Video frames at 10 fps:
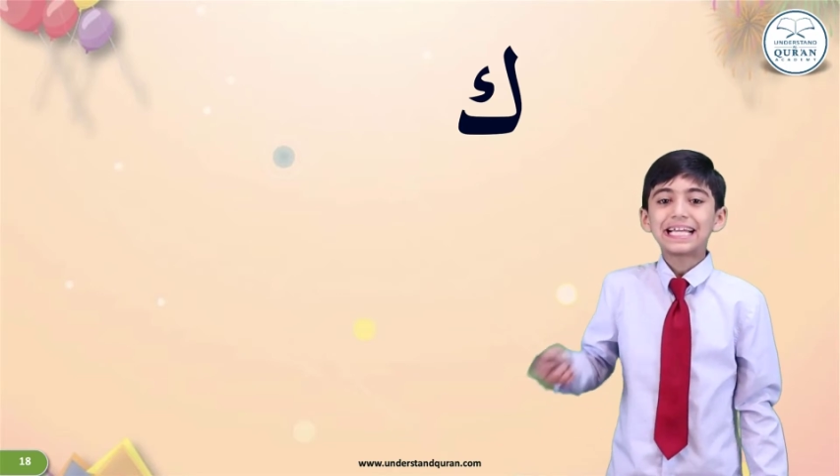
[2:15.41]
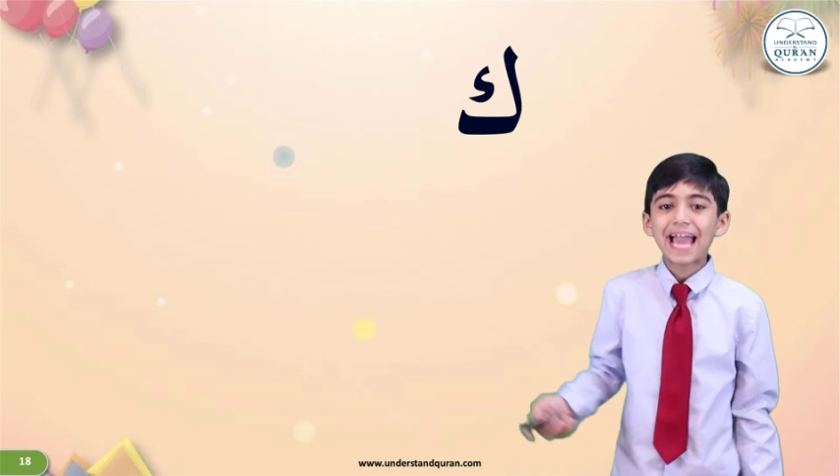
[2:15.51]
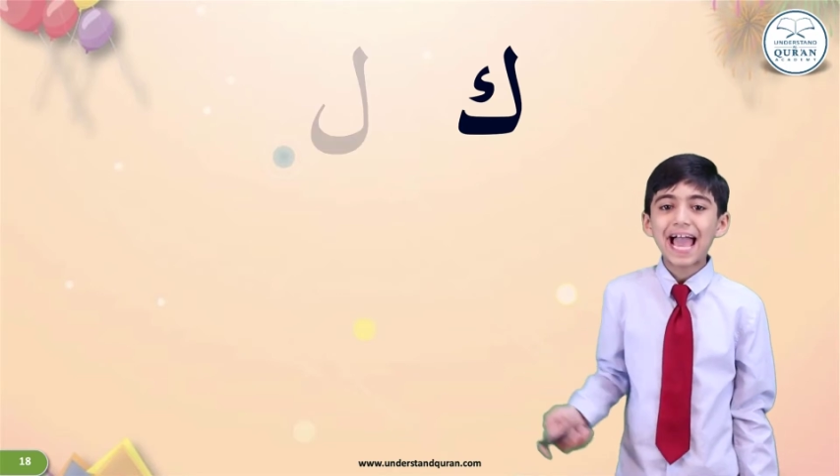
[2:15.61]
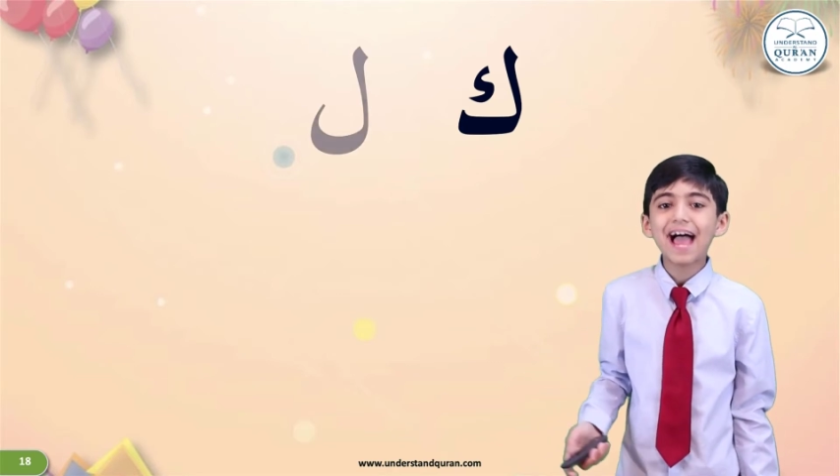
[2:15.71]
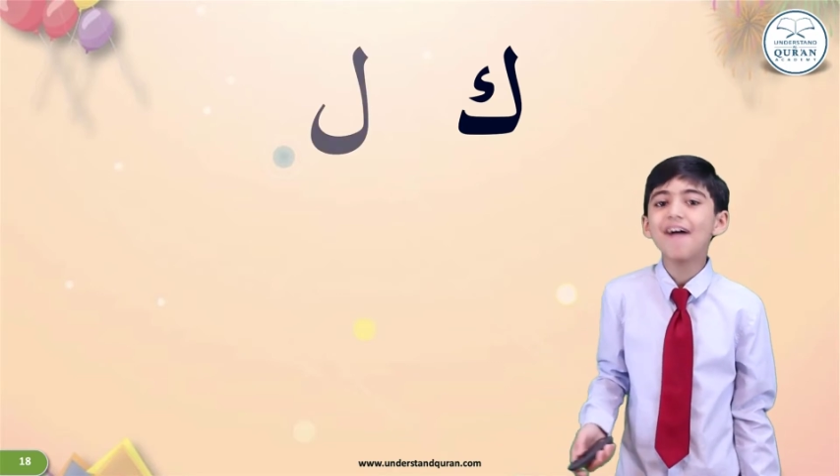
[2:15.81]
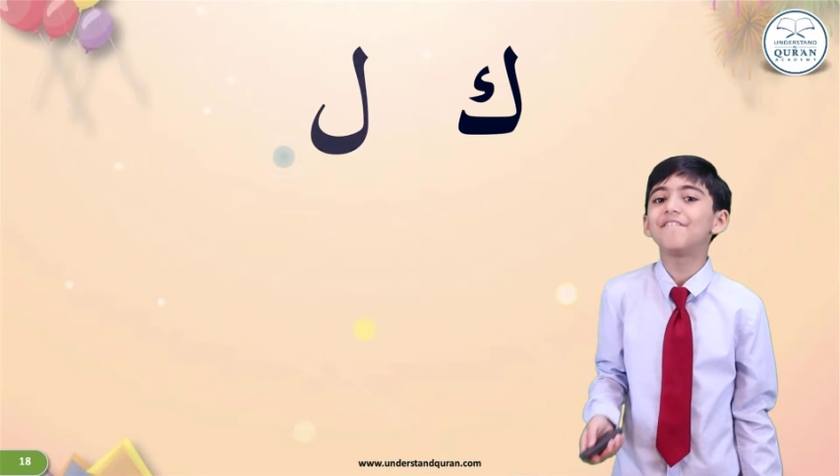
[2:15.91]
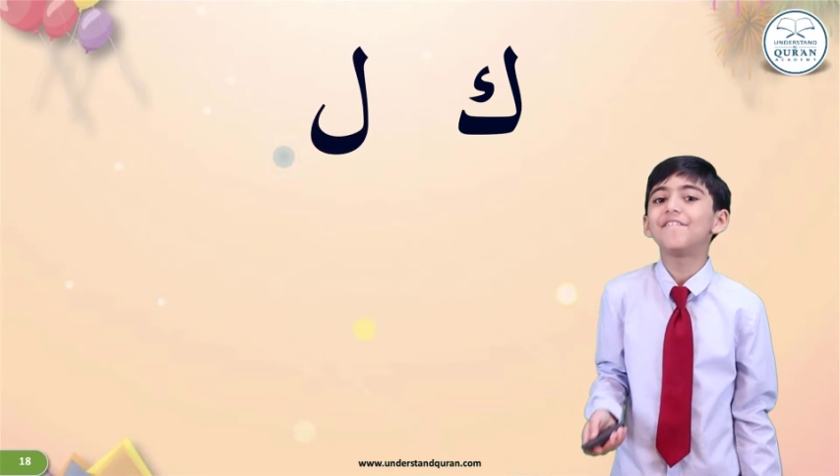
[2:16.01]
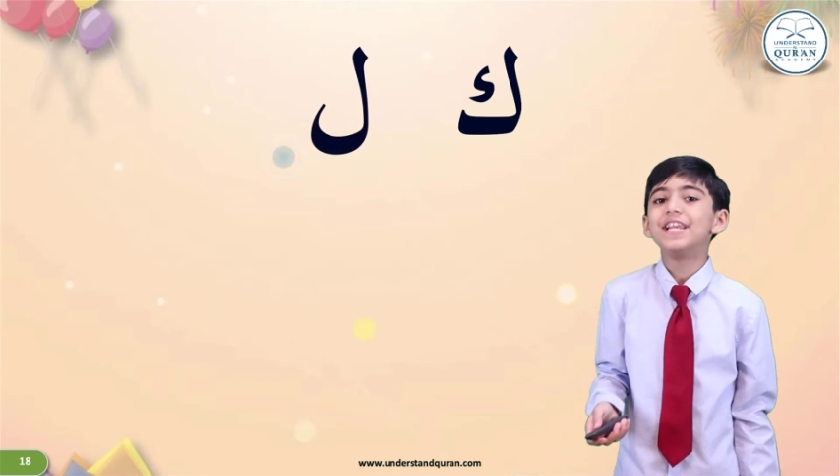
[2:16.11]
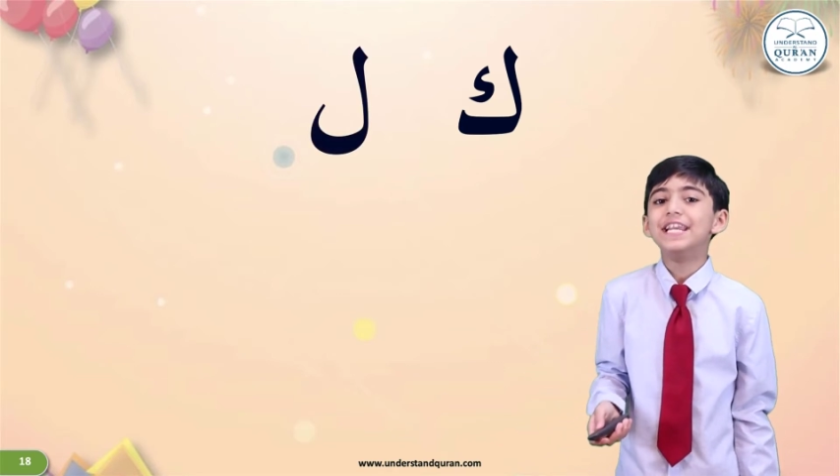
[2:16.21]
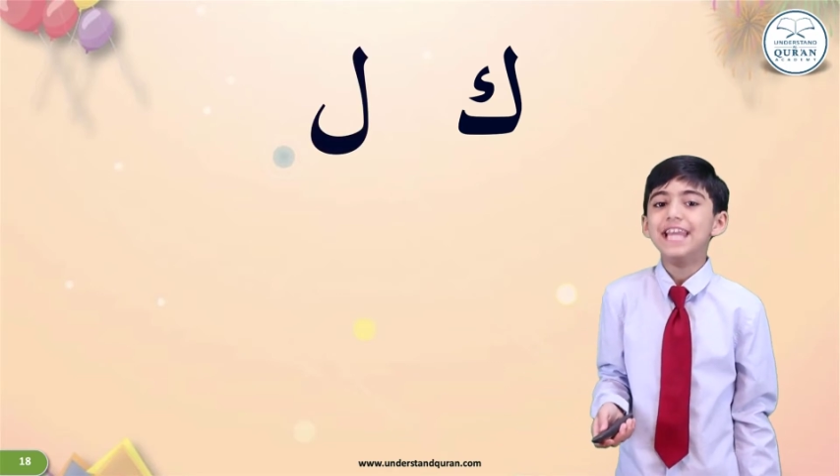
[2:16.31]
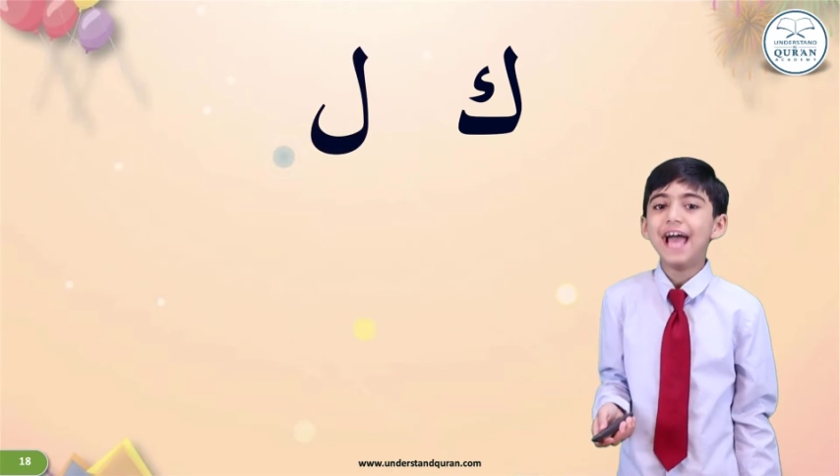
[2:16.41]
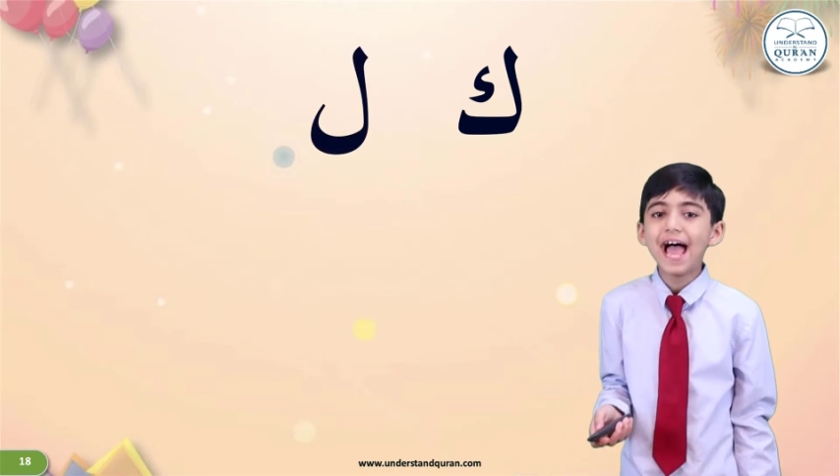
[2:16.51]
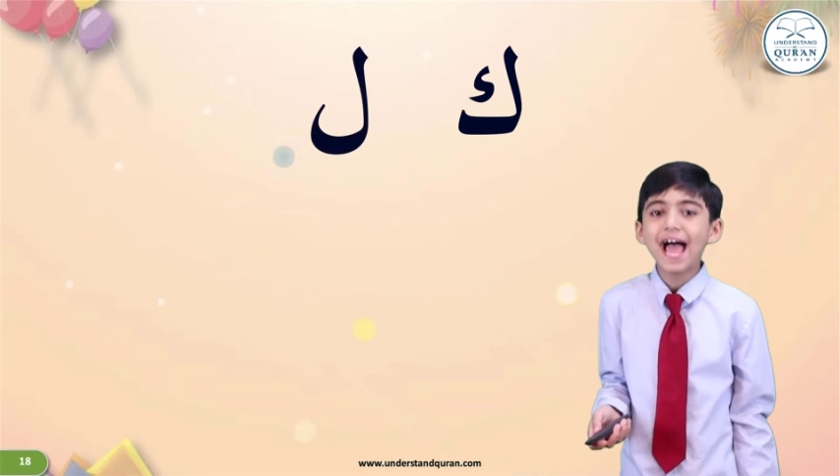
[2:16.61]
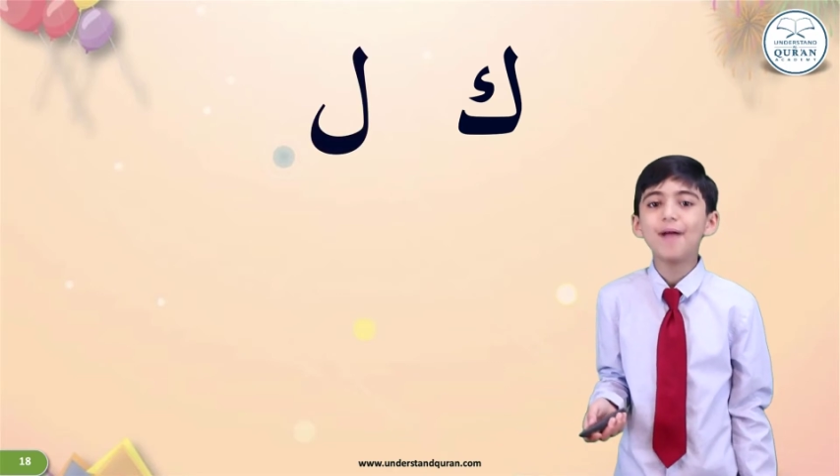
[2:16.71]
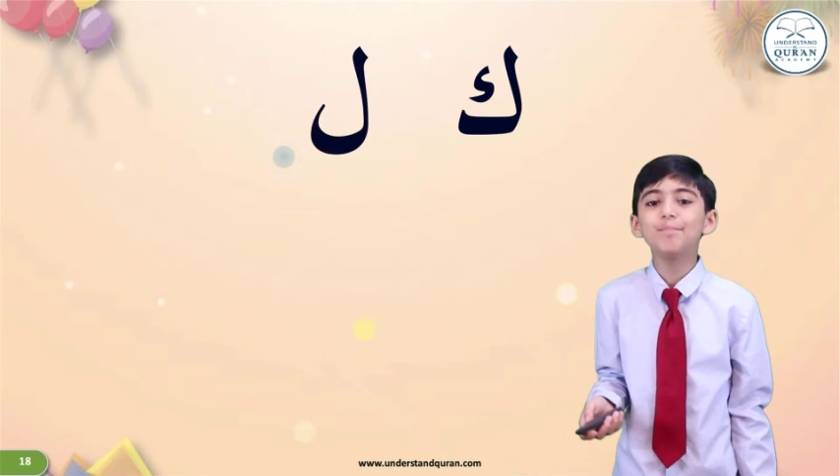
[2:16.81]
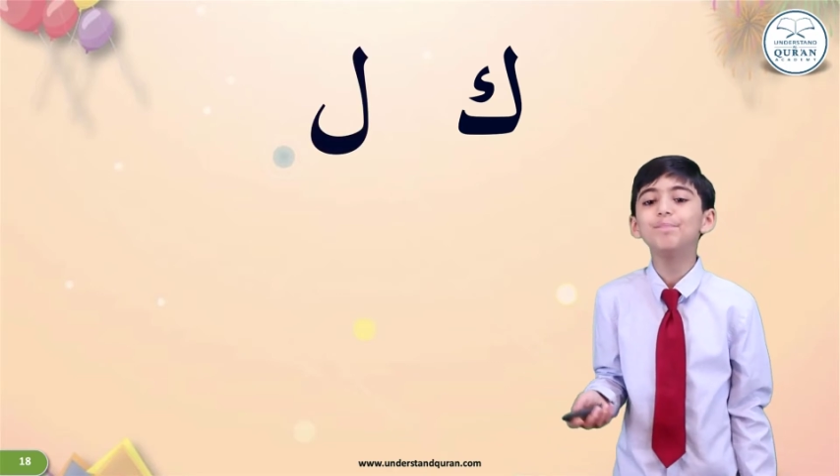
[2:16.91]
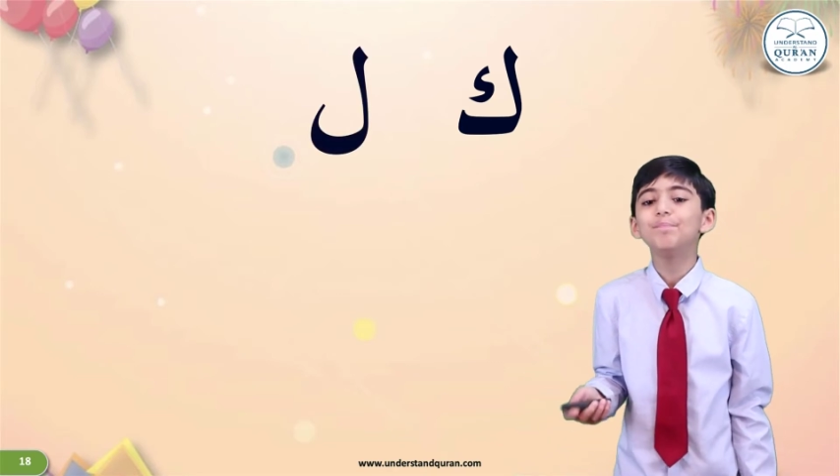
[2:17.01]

Kaf, Lam,